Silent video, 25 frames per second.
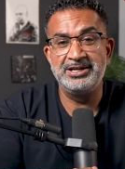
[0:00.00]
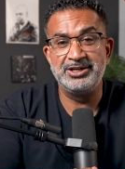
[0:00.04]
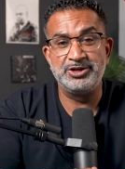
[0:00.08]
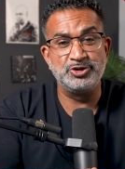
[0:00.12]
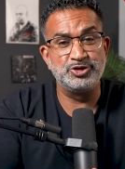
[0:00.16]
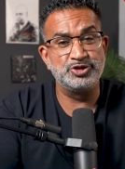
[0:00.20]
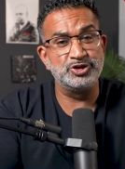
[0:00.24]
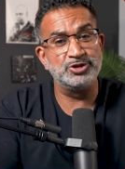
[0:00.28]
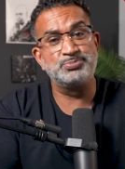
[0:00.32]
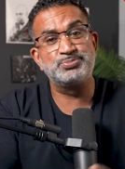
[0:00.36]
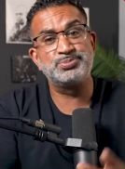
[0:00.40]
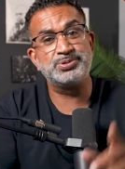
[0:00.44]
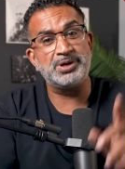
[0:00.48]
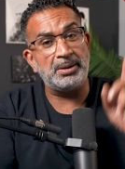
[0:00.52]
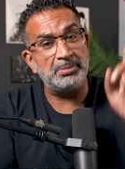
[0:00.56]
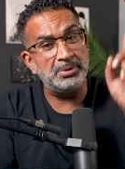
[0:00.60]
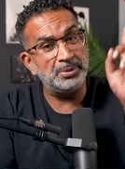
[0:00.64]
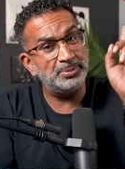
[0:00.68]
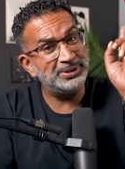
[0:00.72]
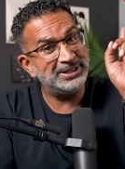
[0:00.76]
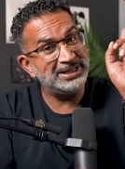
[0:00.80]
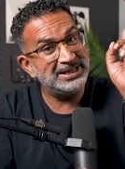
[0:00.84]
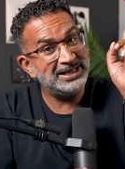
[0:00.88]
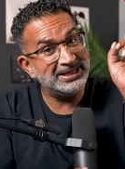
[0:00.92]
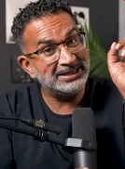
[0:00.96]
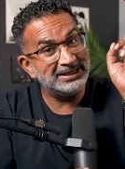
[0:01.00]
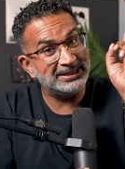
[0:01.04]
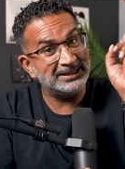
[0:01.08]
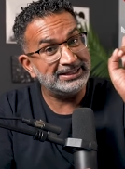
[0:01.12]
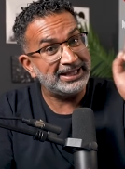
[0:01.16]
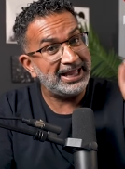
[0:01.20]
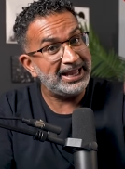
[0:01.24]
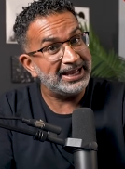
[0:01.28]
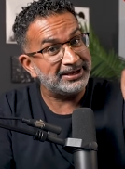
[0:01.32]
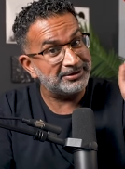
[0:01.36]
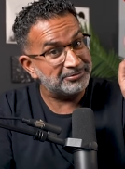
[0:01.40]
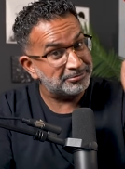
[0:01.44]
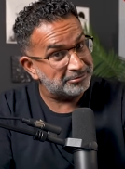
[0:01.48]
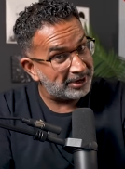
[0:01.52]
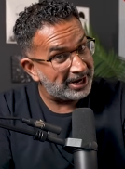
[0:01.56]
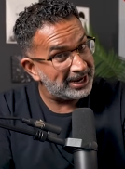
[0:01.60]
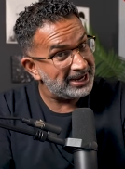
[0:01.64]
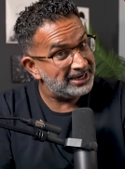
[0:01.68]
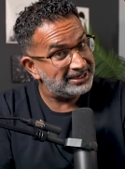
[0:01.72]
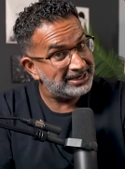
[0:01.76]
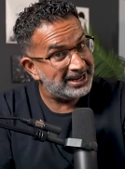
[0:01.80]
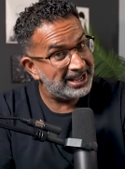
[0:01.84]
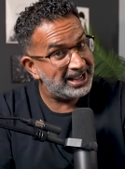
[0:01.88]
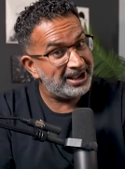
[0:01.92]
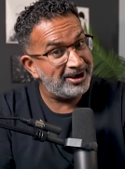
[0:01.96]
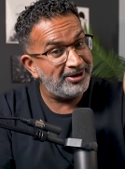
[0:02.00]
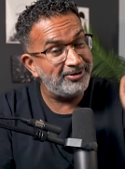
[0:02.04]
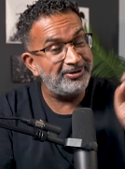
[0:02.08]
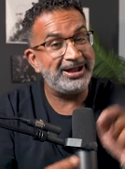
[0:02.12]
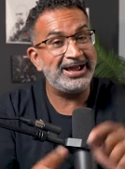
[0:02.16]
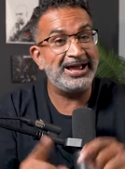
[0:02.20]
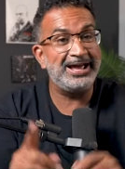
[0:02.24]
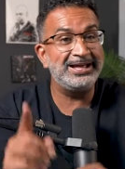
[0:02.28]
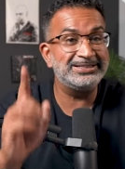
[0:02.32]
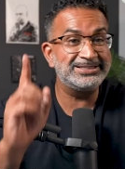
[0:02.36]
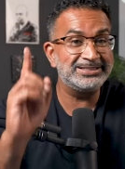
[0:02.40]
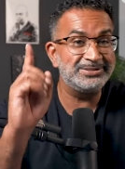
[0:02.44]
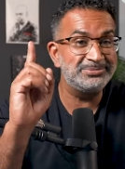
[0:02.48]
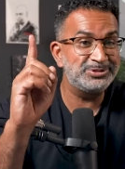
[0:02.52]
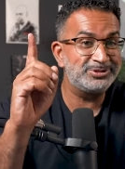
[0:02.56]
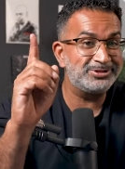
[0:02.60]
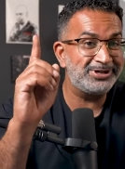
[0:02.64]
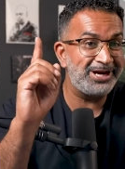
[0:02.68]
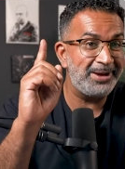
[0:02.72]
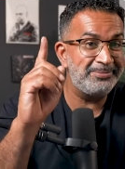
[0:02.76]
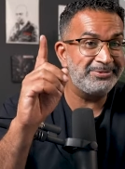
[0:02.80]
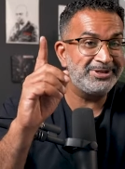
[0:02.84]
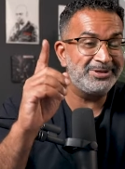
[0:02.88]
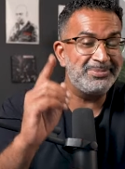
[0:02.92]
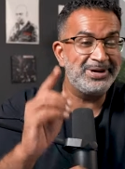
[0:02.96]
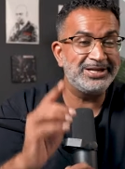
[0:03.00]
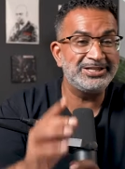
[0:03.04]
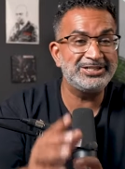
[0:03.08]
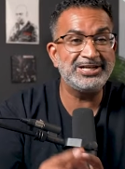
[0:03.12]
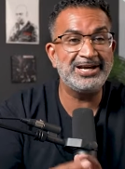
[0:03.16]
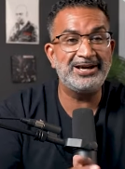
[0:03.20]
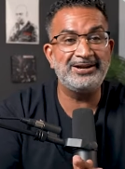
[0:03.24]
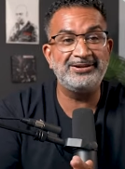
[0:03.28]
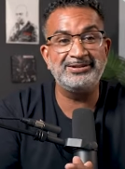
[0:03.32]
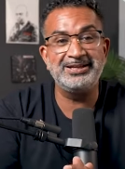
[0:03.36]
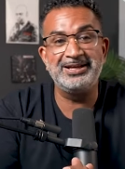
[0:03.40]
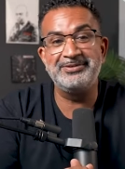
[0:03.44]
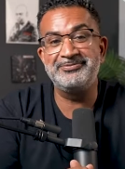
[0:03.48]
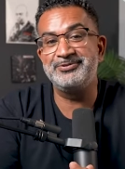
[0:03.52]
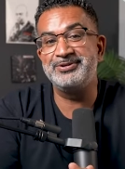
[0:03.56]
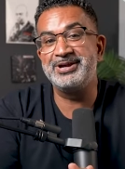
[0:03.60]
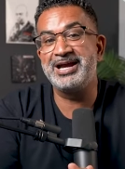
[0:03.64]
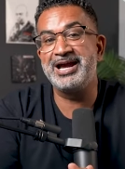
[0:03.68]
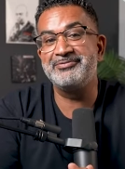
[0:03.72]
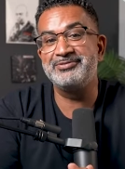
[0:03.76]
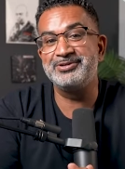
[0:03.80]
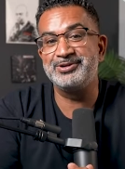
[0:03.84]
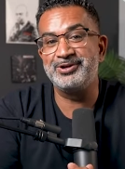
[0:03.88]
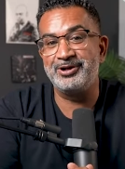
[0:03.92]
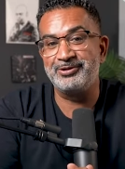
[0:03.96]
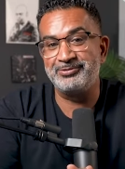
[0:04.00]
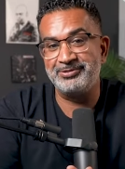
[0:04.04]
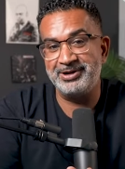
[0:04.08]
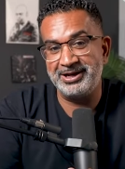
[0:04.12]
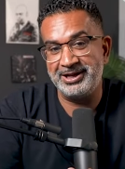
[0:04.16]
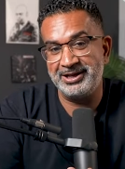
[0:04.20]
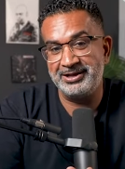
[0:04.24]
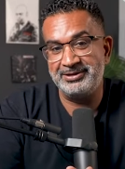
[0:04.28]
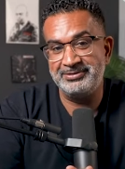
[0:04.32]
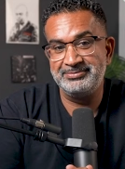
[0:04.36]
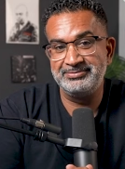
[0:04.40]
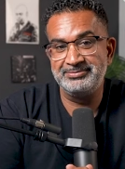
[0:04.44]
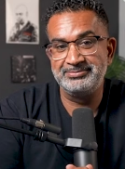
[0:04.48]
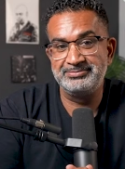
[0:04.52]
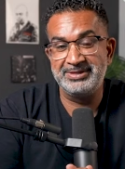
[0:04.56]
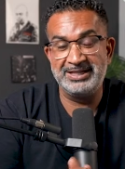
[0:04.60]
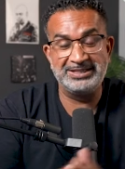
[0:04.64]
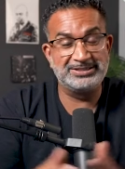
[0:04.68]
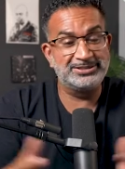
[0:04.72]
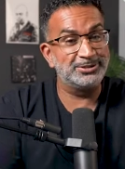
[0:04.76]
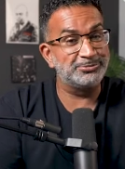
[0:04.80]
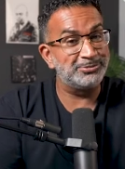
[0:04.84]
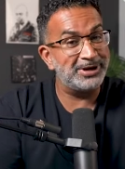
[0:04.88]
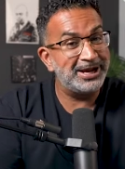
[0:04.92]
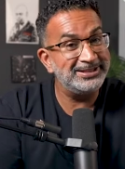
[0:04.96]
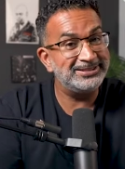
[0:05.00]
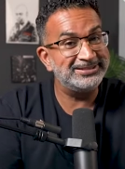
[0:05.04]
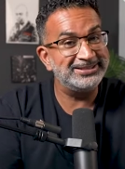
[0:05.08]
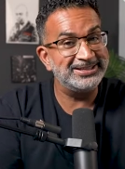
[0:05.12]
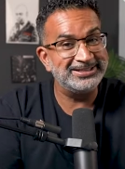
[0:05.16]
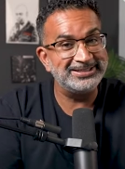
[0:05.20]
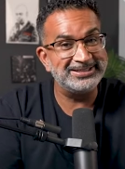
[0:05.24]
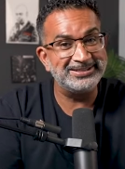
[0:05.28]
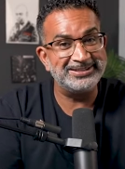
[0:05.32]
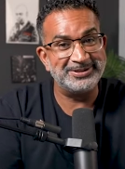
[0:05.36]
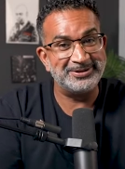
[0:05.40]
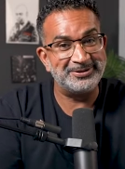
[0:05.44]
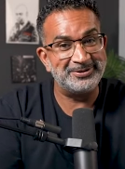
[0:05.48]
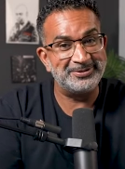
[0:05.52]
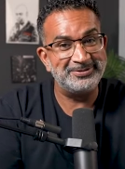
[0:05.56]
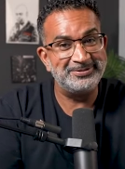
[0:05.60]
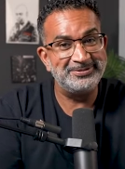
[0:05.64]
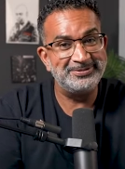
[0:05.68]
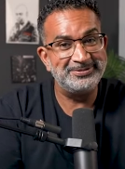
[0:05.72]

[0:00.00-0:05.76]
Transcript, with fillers: you should probably hit like right now and subscribe to my channel if you haven't already. It's the right thing to do.